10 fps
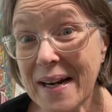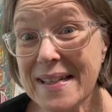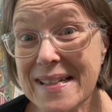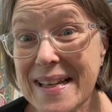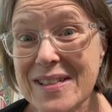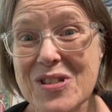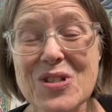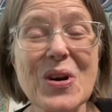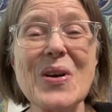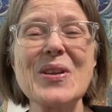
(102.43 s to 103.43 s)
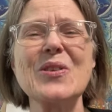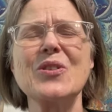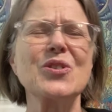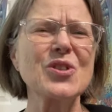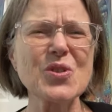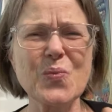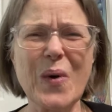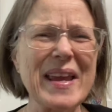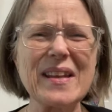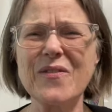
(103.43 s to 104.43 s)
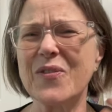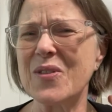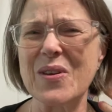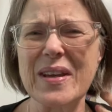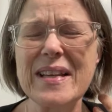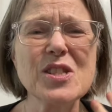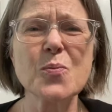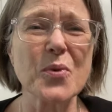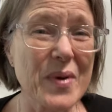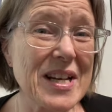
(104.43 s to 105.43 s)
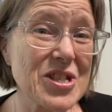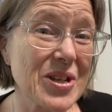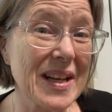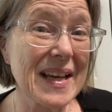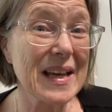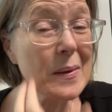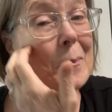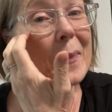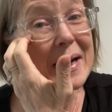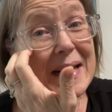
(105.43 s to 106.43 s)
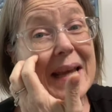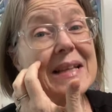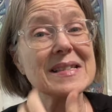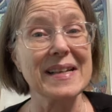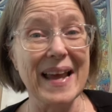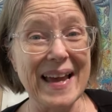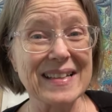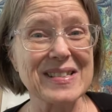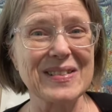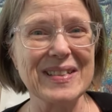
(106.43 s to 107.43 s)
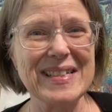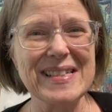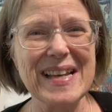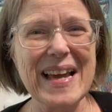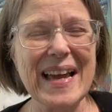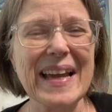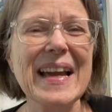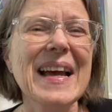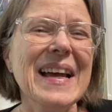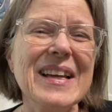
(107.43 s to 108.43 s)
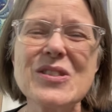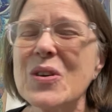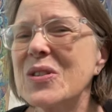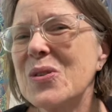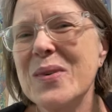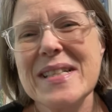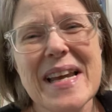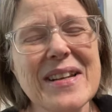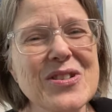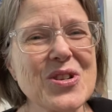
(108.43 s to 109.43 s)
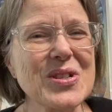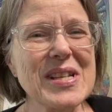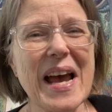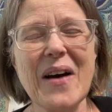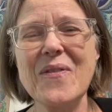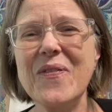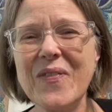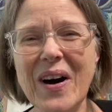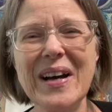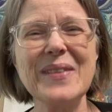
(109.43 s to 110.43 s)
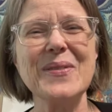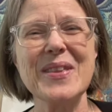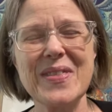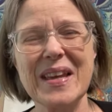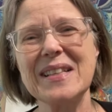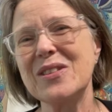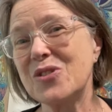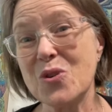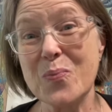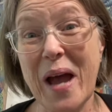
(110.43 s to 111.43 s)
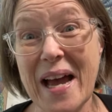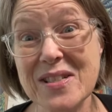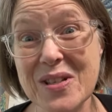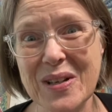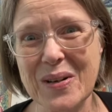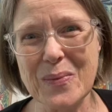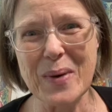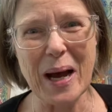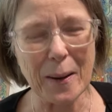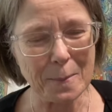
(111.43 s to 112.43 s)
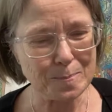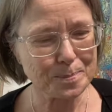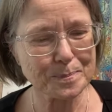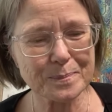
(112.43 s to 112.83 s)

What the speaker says: wanting to get started, or you're just waiting for the inspiration to hit, Monday is an excellent day. It's also a day to just have fun with things that you're passionate about.